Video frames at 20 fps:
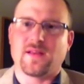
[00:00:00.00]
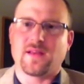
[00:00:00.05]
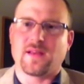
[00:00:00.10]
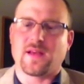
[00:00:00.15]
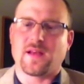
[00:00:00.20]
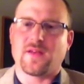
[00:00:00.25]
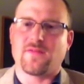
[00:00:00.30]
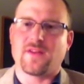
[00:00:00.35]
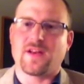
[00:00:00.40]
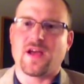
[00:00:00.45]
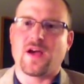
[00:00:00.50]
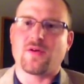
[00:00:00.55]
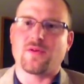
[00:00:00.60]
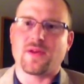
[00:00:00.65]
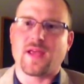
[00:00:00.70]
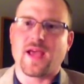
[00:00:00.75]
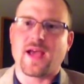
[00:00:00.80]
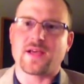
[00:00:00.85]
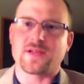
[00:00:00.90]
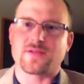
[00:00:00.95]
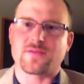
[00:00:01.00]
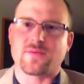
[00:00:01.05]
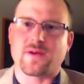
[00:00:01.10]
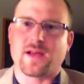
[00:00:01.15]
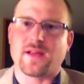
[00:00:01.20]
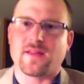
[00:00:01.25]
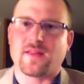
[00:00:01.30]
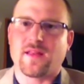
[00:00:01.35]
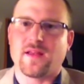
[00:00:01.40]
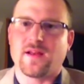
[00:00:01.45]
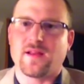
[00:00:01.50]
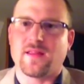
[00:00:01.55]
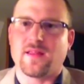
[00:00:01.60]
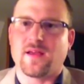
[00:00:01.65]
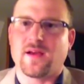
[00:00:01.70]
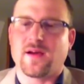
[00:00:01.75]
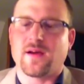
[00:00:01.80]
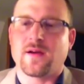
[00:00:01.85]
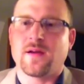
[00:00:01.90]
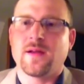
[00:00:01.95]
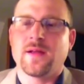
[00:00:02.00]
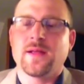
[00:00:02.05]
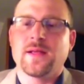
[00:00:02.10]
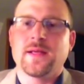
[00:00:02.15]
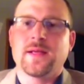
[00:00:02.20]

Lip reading: kind of an outcast right then and there,